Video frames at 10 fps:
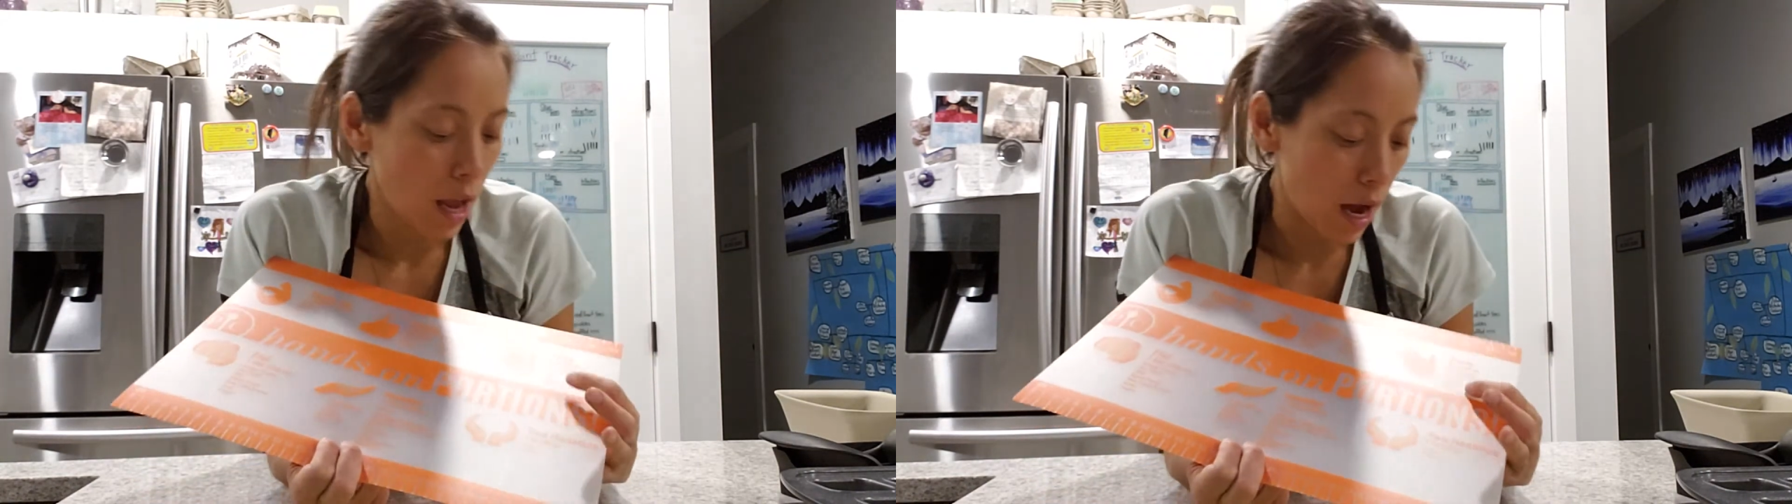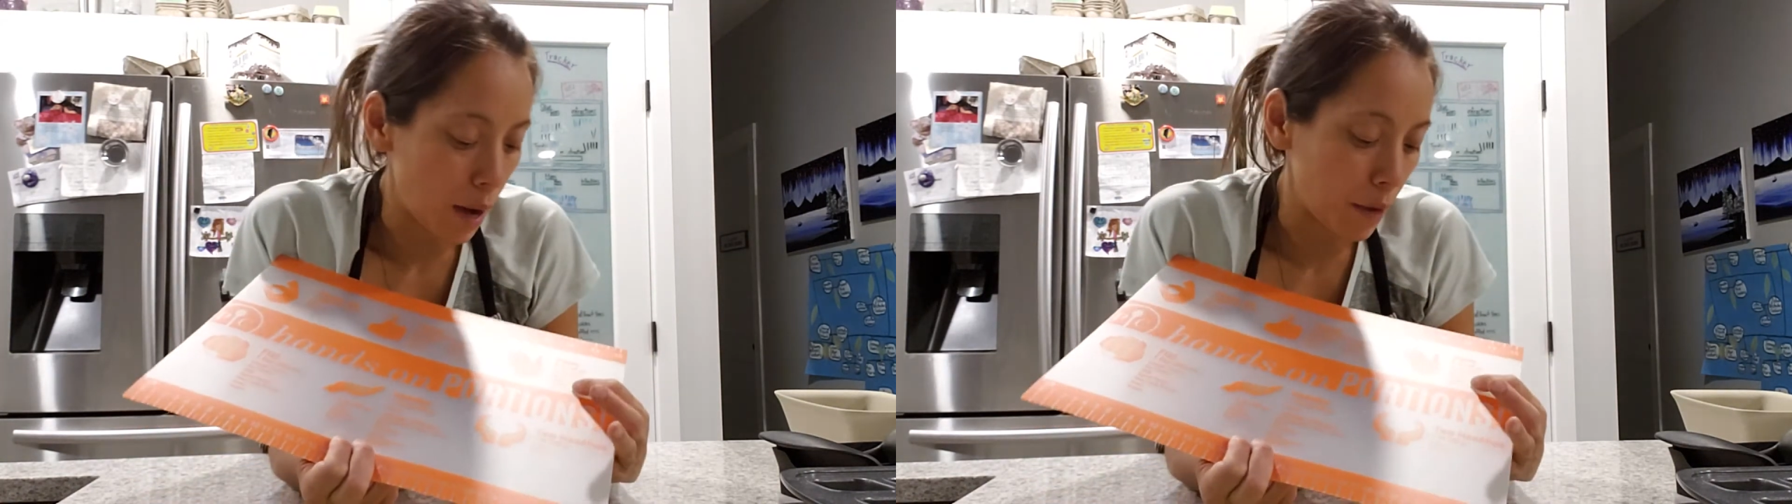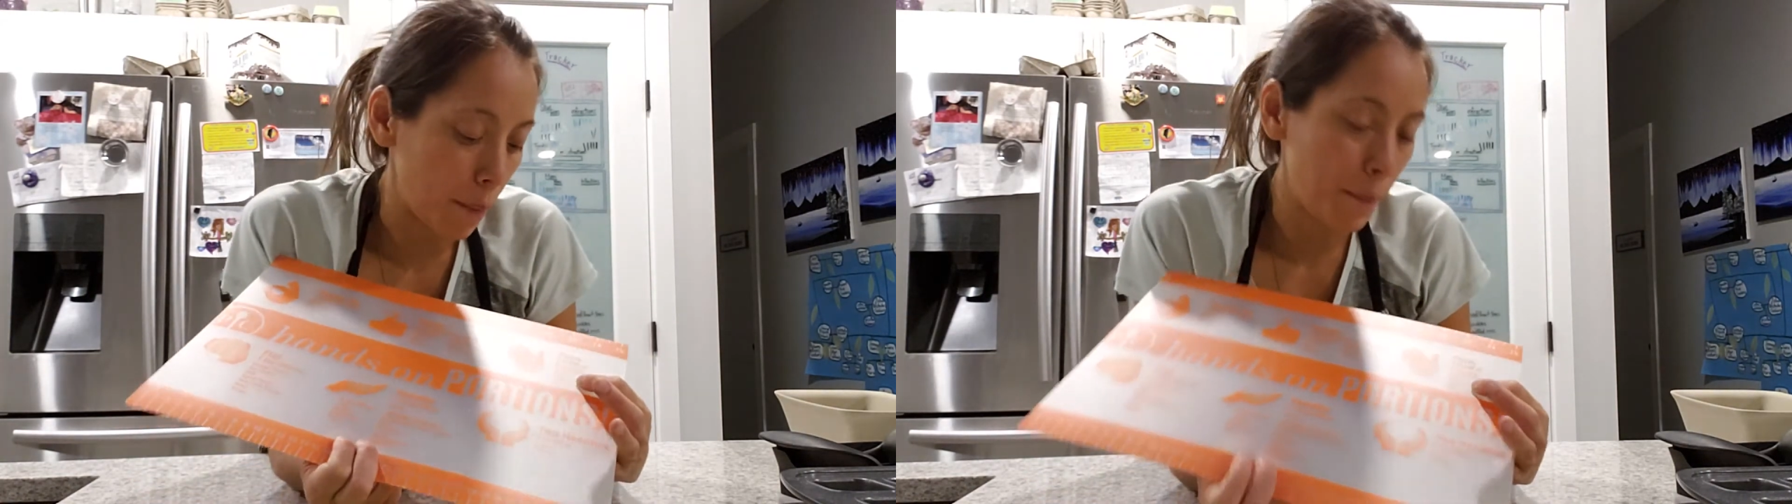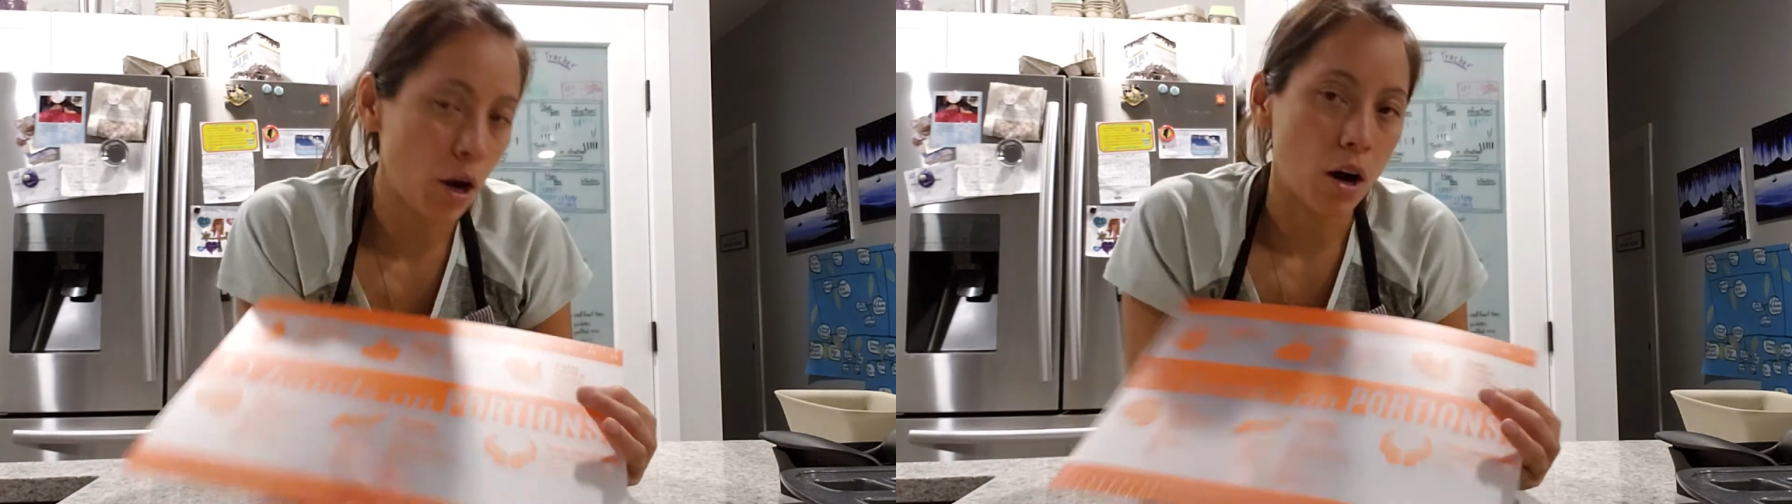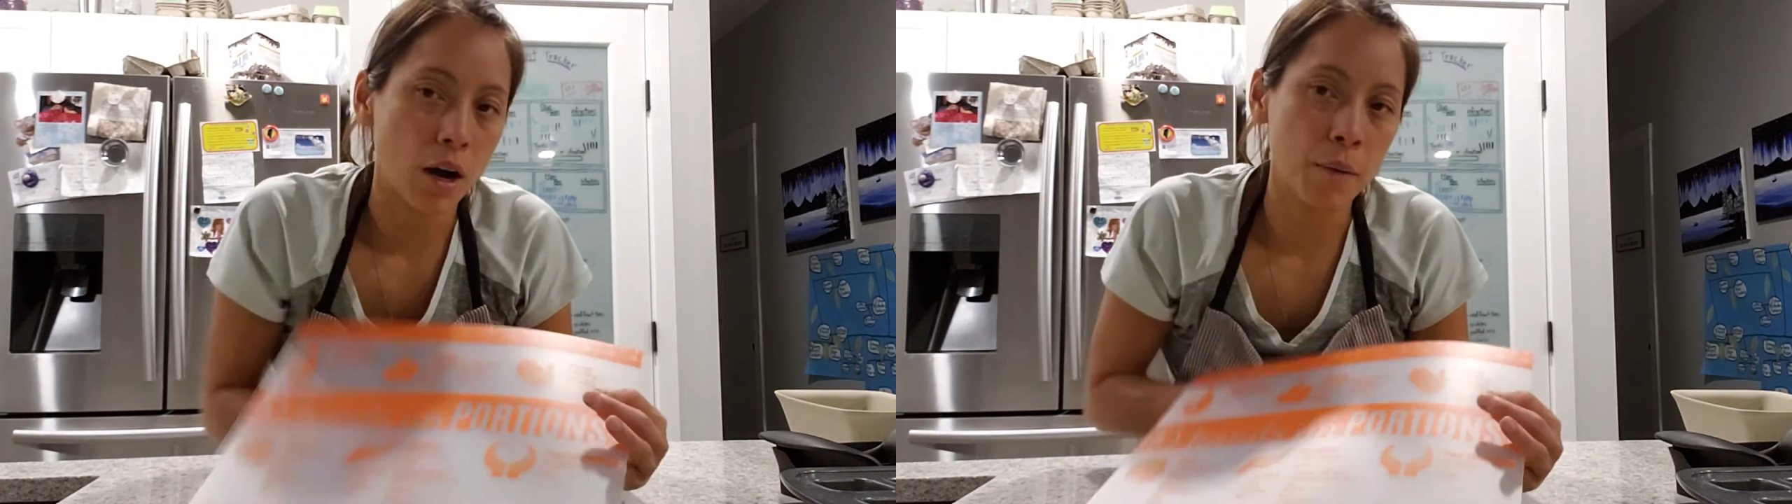A
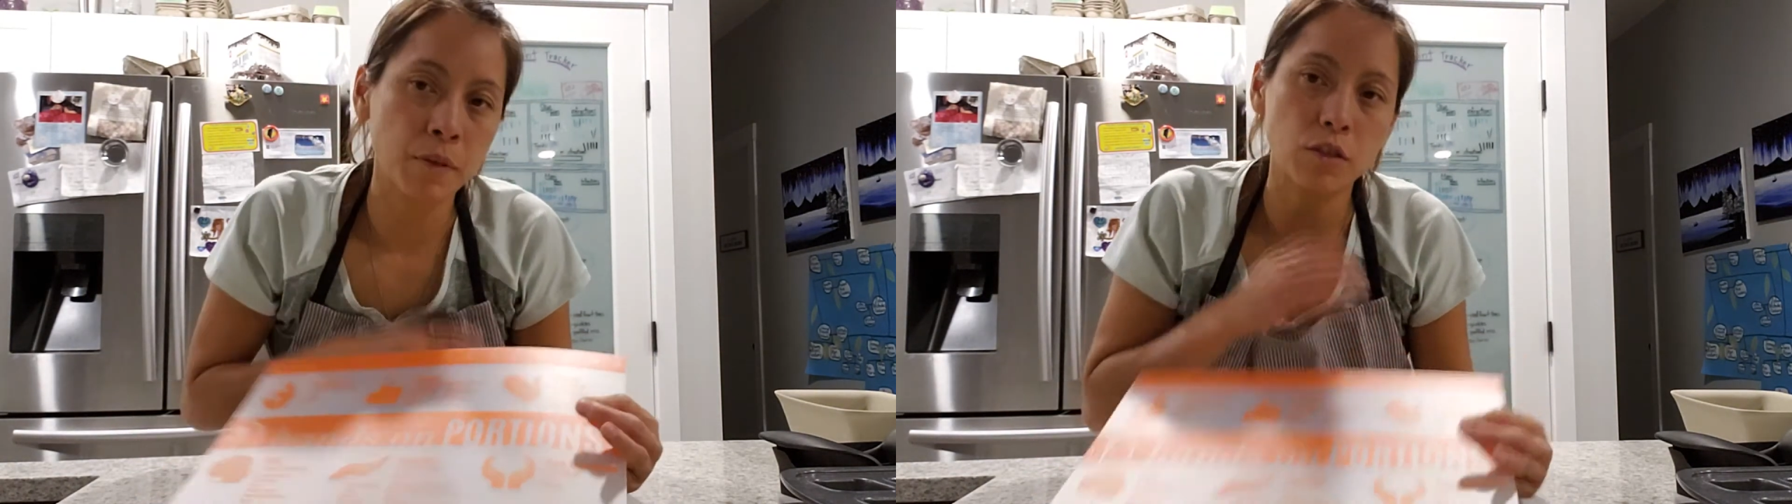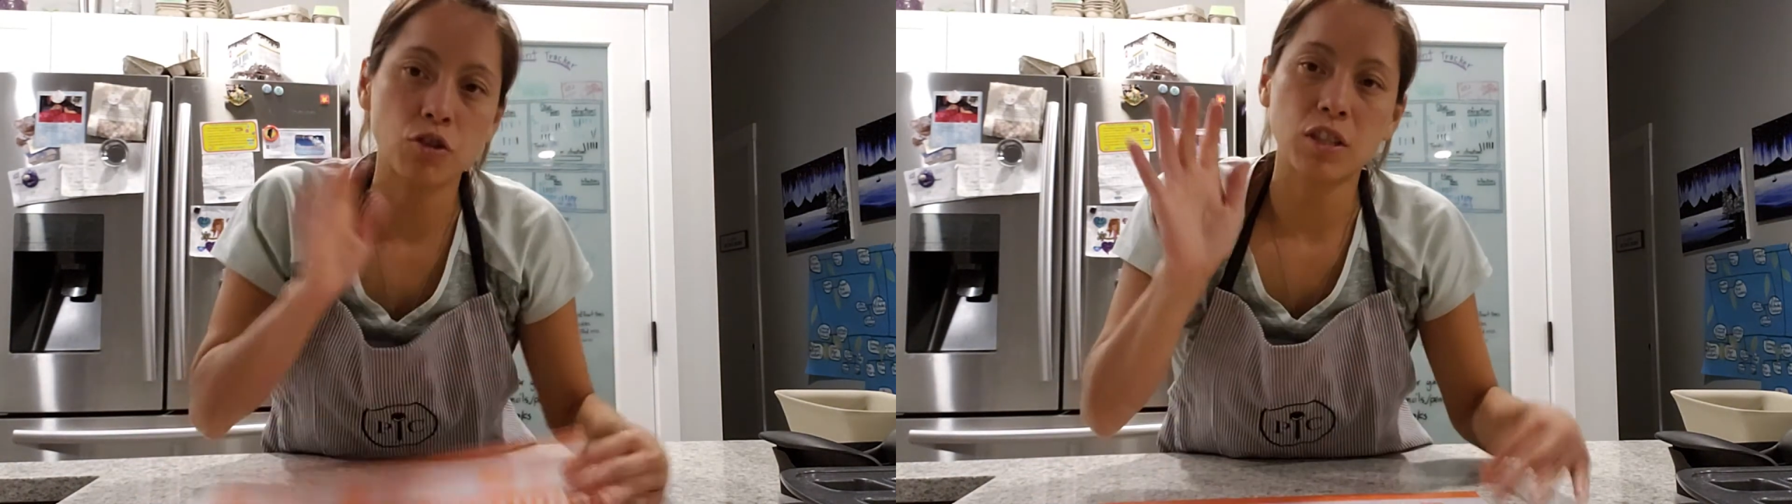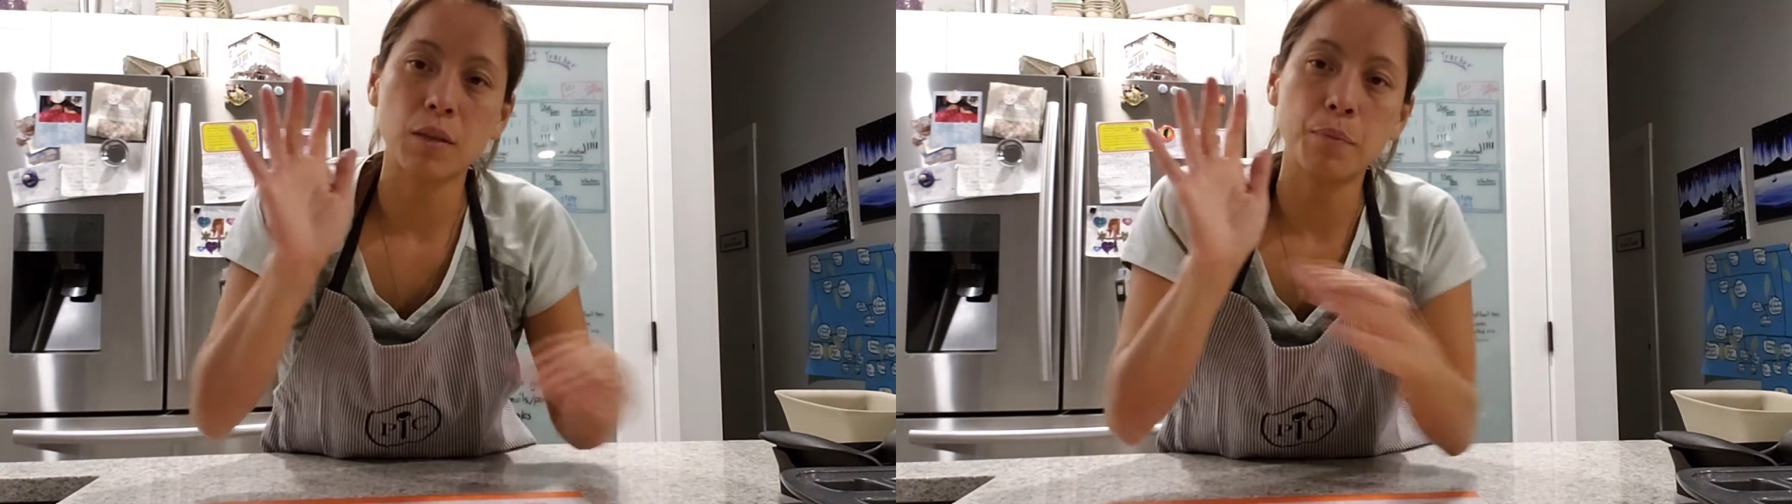palm, so just the